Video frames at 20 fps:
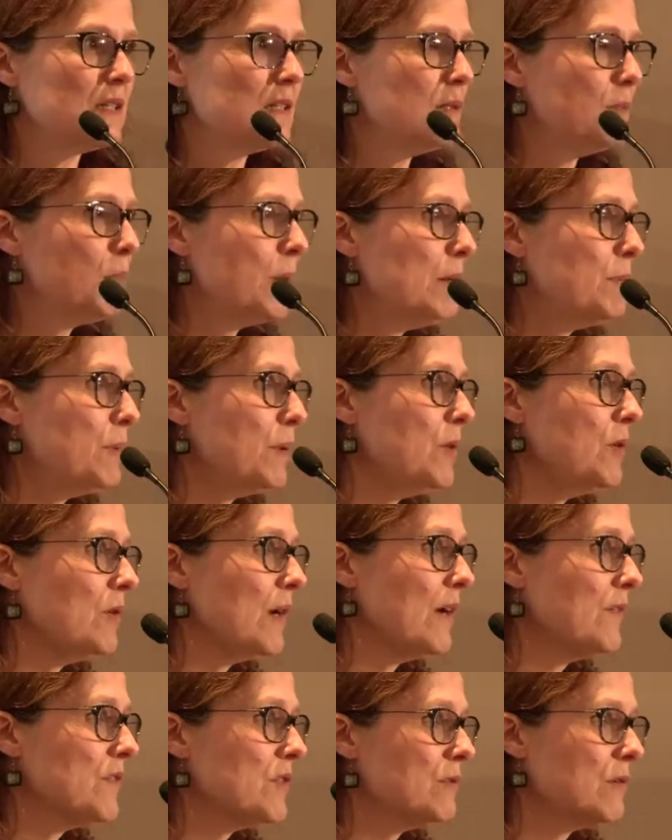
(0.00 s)
of the people who
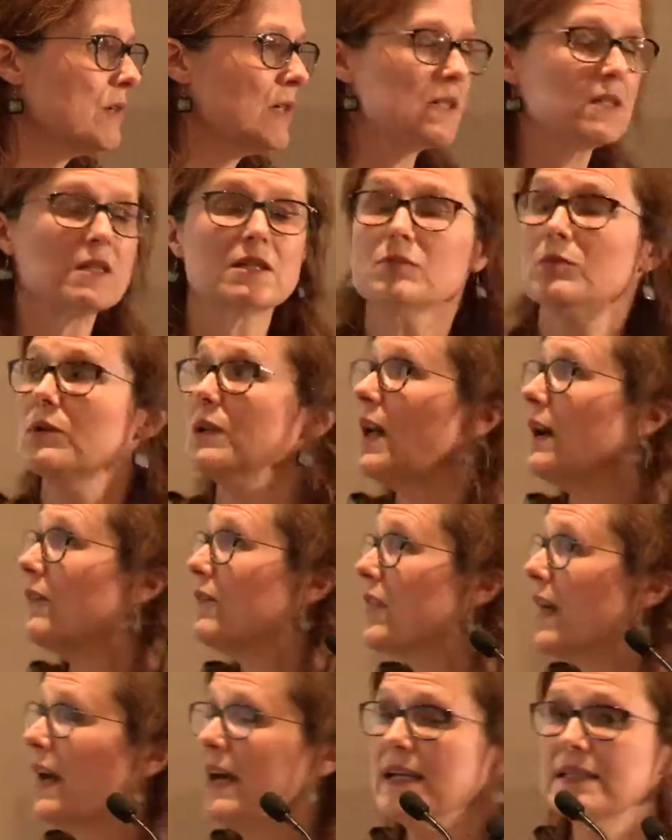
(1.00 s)
have psoriasis will have
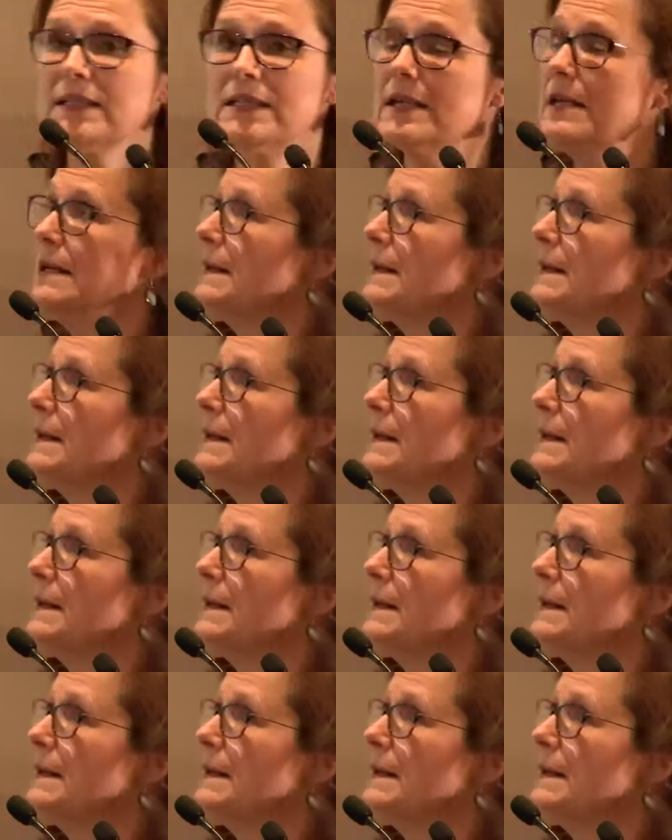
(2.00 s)
that.